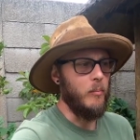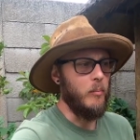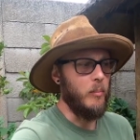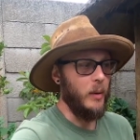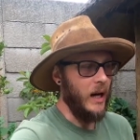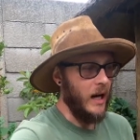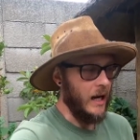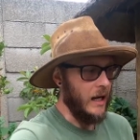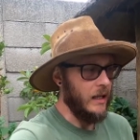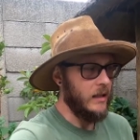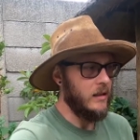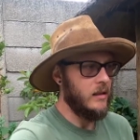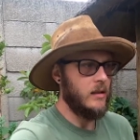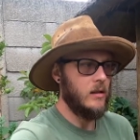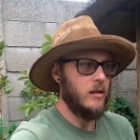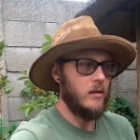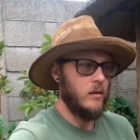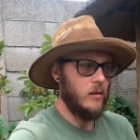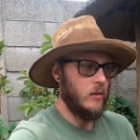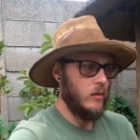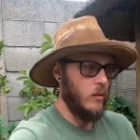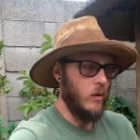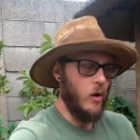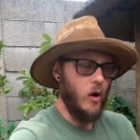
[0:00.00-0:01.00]
But
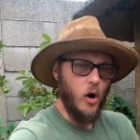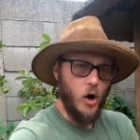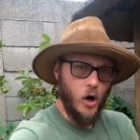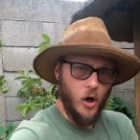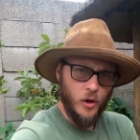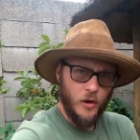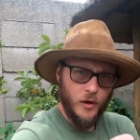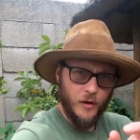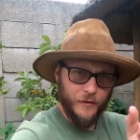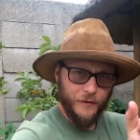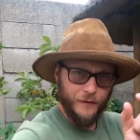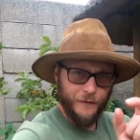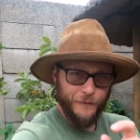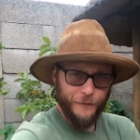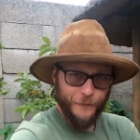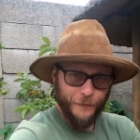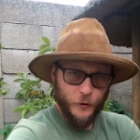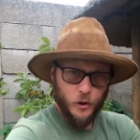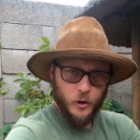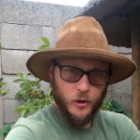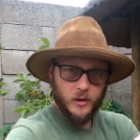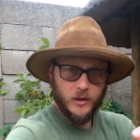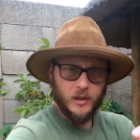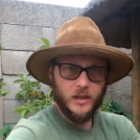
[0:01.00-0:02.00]
on the
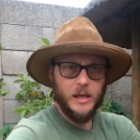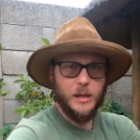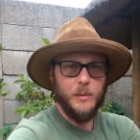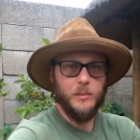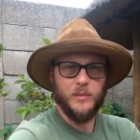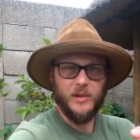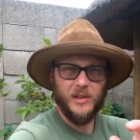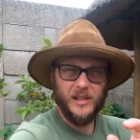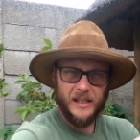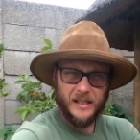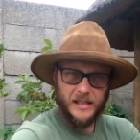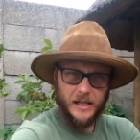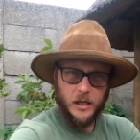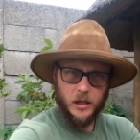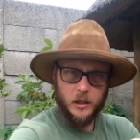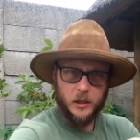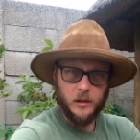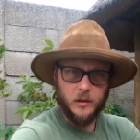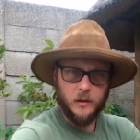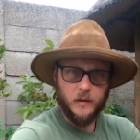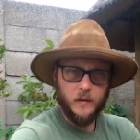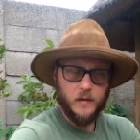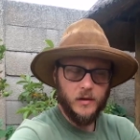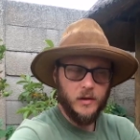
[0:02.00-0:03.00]
fruits
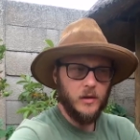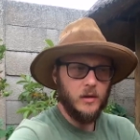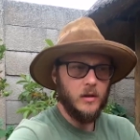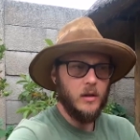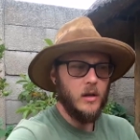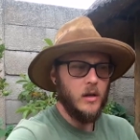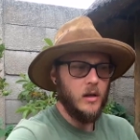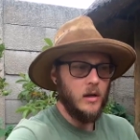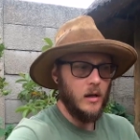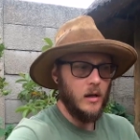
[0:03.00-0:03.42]
themselves,